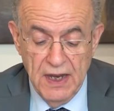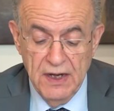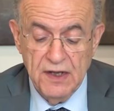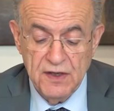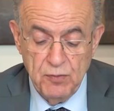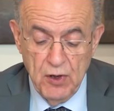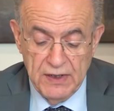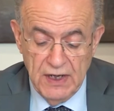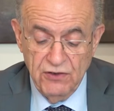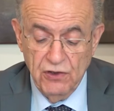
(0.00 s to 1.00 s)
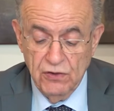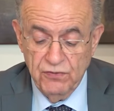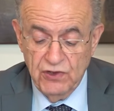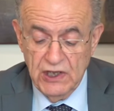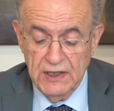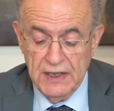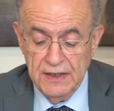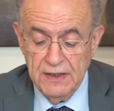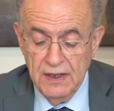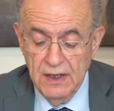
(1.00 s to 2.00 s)
and exploitation of
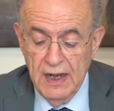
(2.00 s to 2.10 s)
children